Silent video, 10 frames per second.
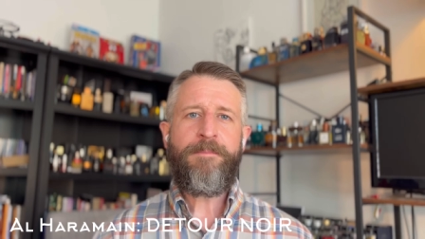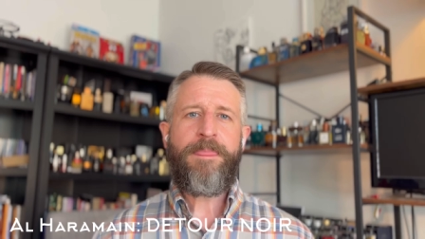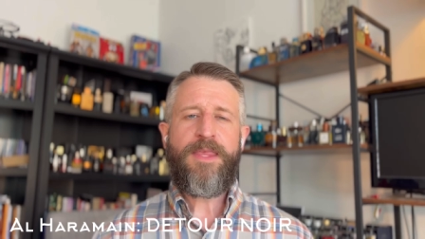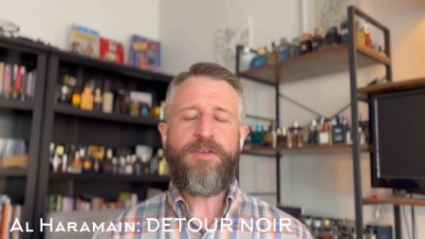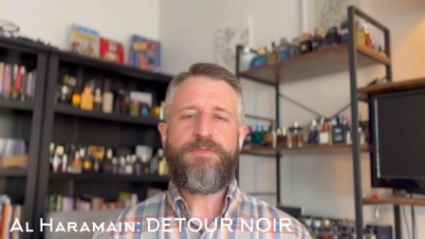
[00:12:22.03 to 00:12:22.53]

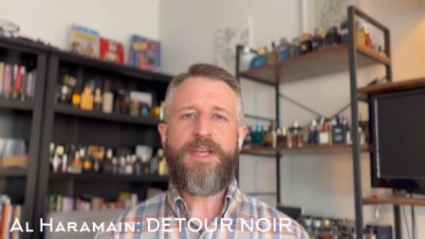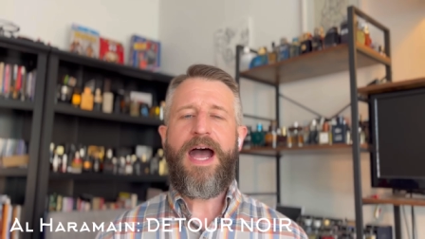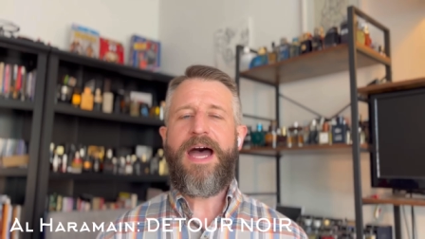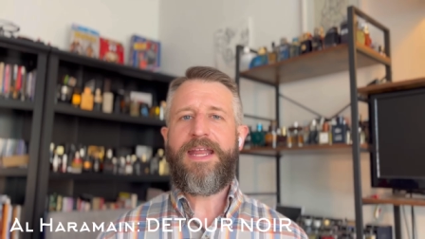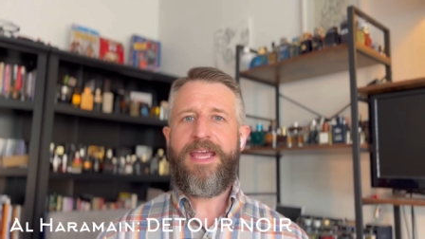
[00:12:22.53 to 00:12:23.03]
You've
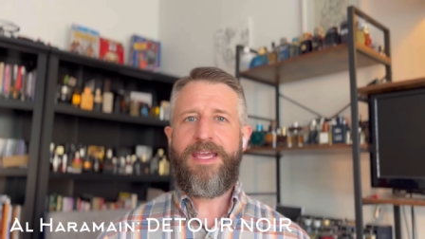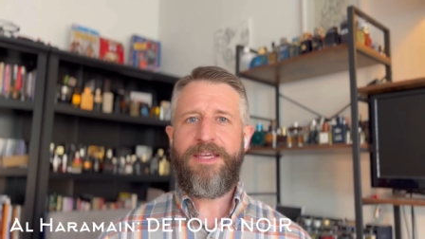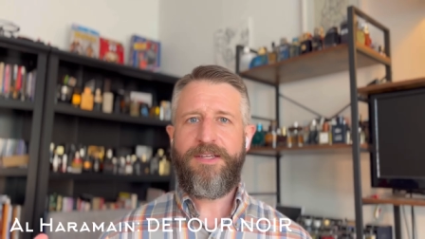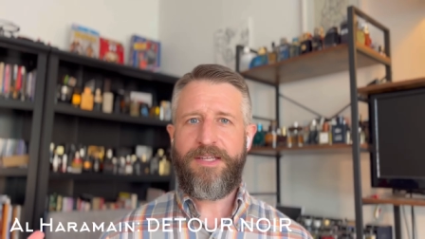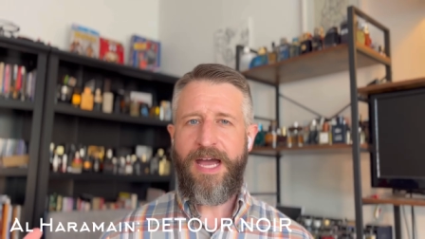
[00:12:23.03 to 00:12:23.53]
got
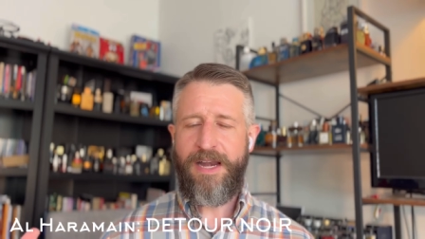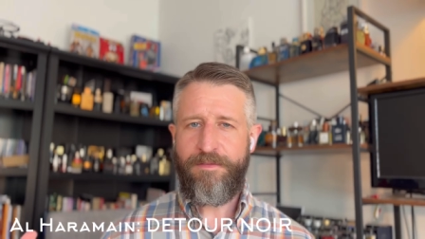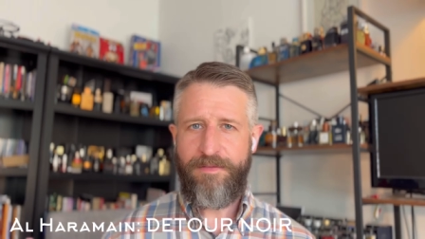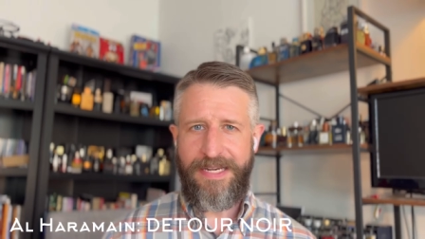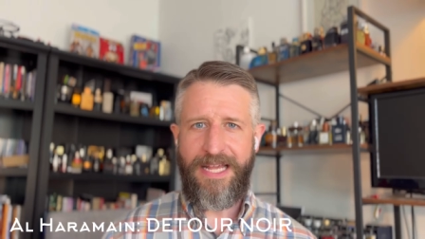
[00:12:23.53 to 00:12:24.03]
a kind
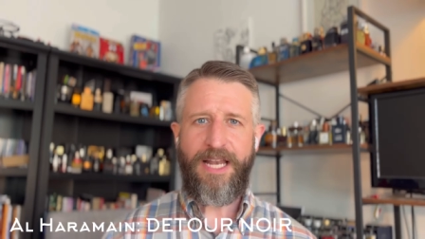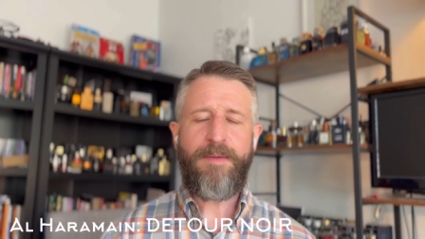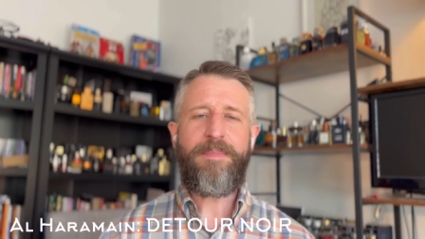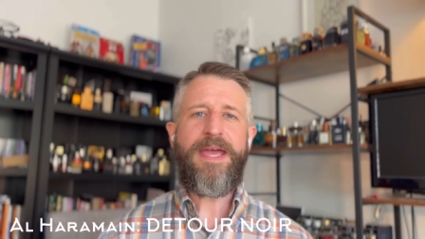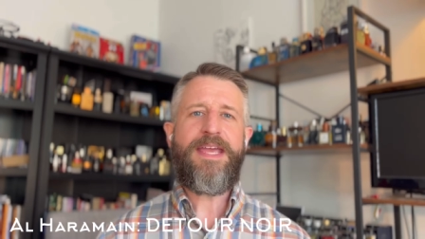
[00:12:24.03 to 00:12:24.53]
of vanilla
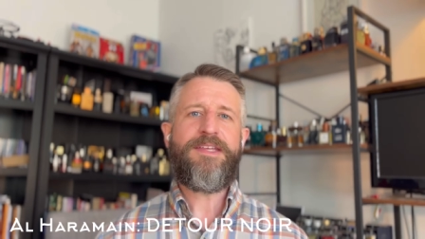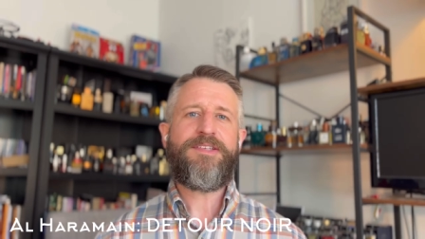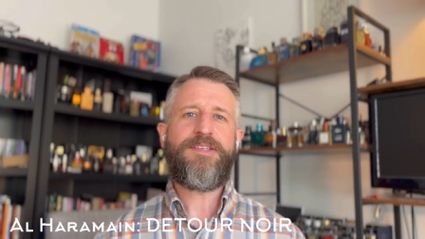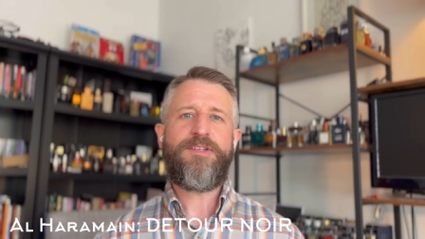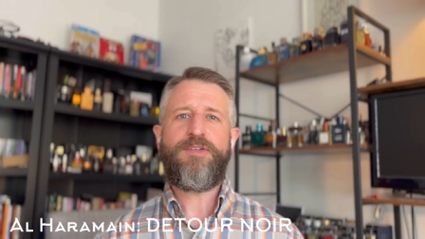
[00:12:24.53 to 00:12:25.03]

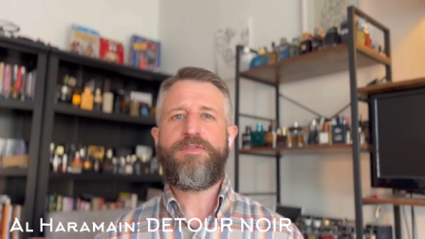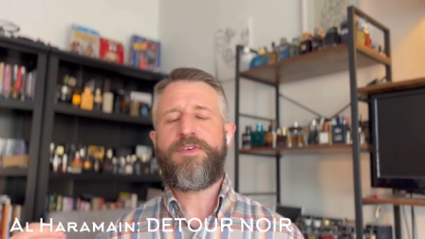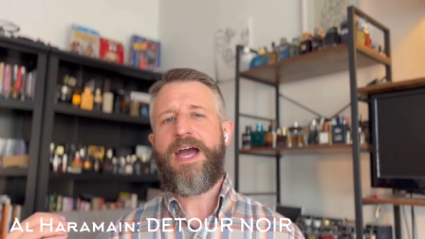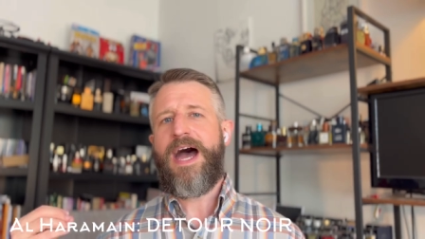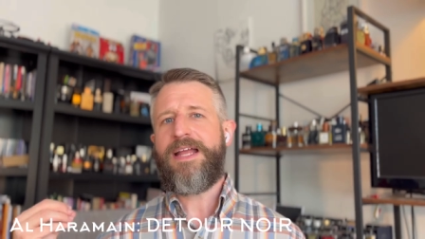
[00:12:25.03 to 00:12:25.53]
base. You've
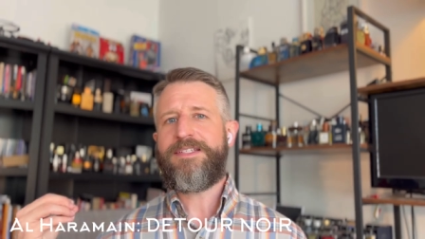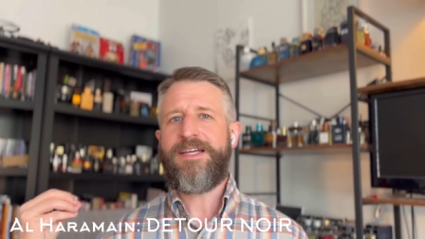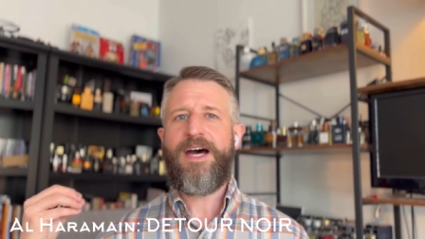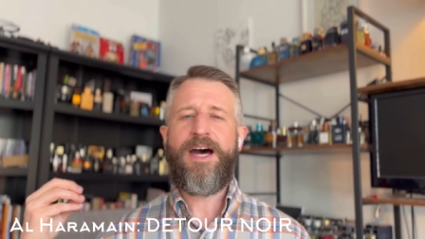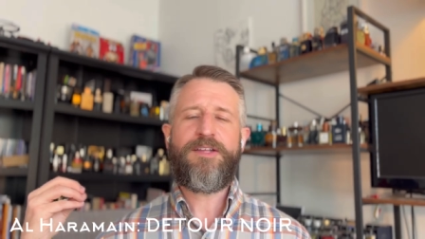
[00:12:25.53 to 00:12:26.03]
got
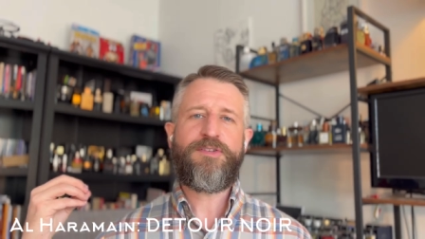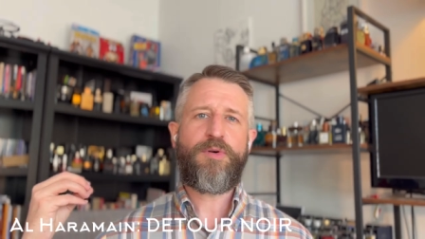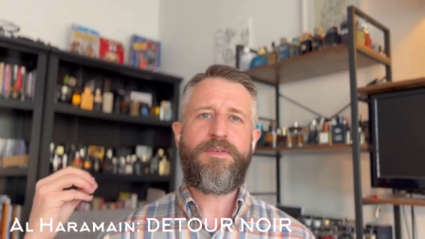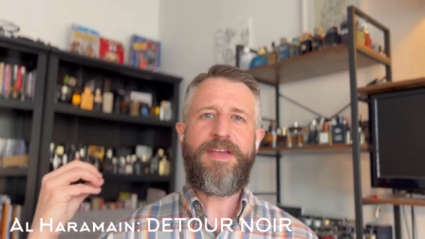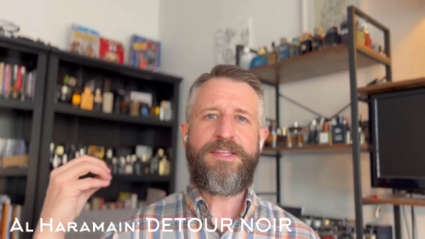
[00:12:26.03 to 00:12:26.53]
uh,
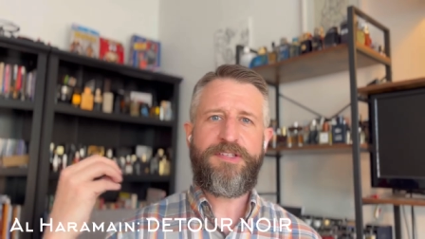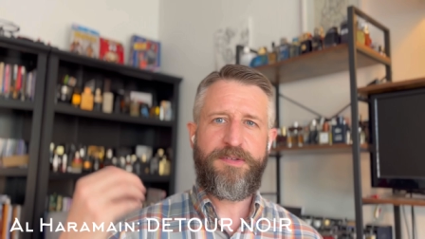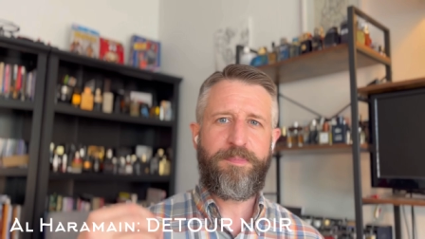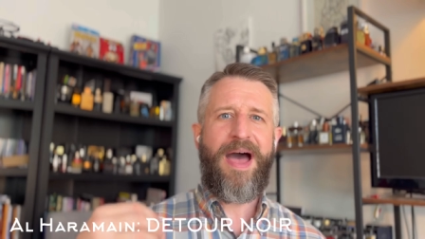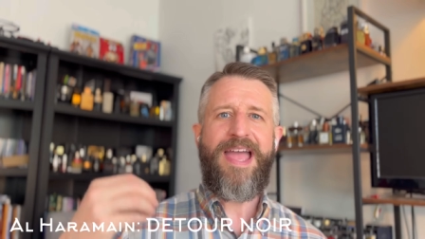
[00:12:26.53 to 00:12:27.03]
sort of a
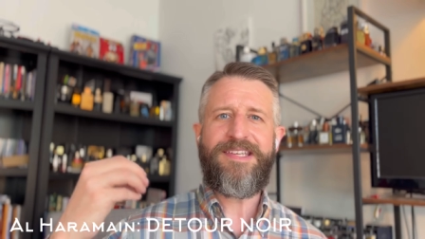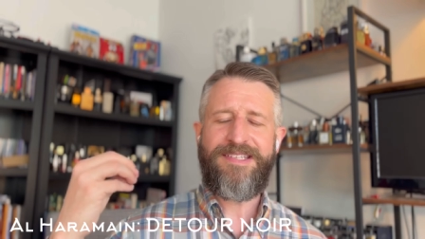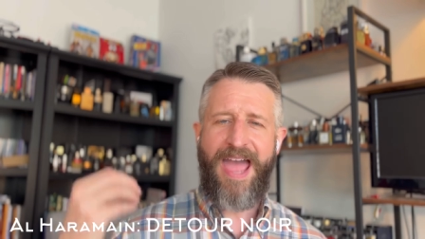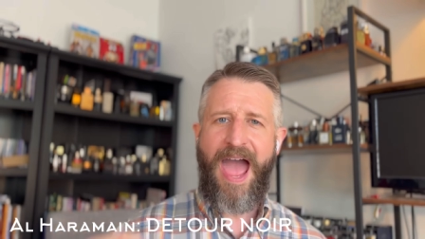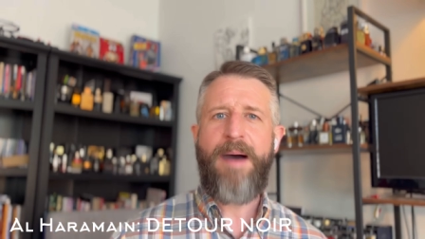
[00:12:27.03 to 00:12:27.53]

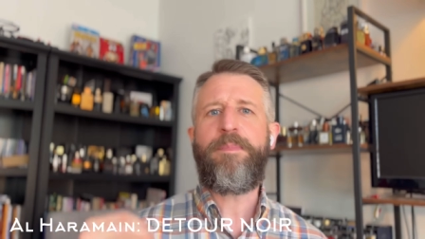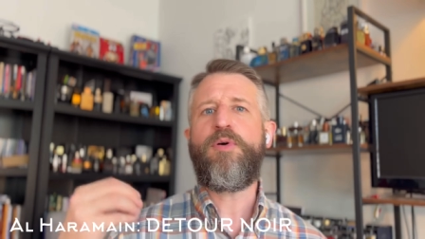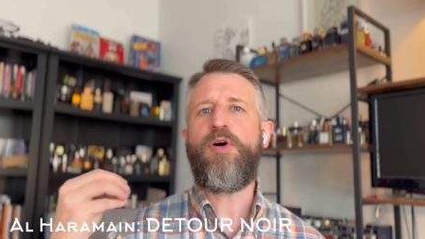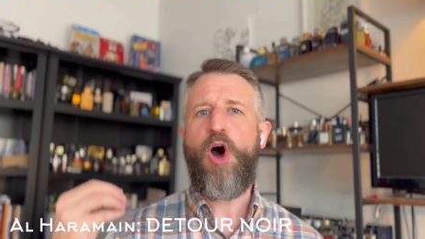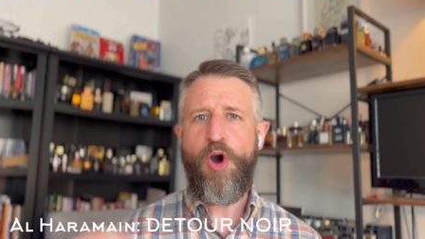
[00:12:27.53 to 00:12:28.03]
spiced
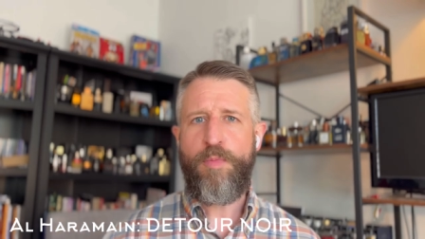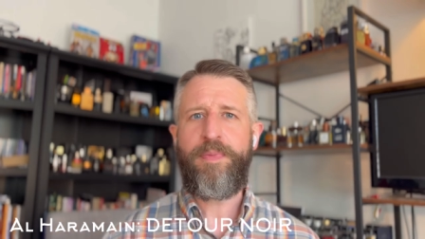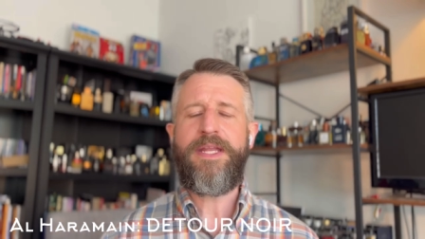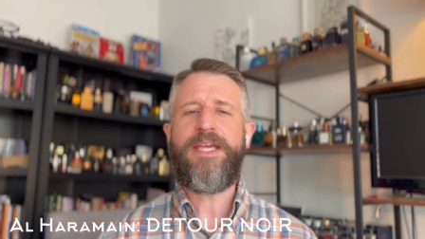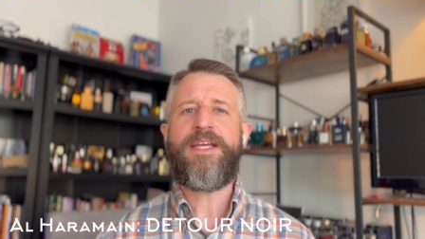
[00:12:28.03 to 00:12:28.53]
apple
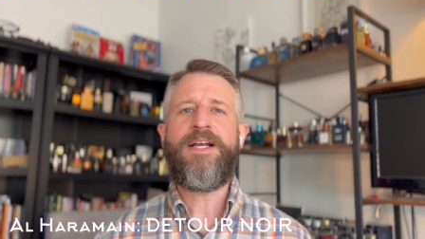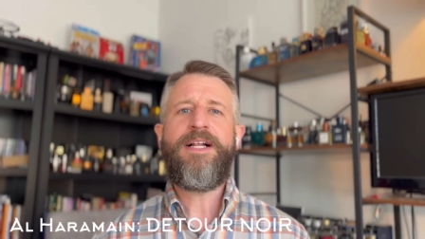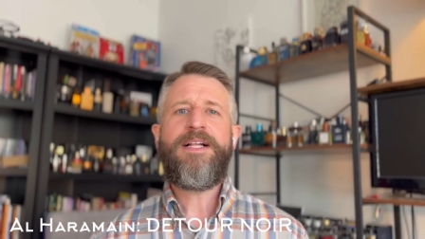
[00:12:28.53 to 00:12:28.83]
opening.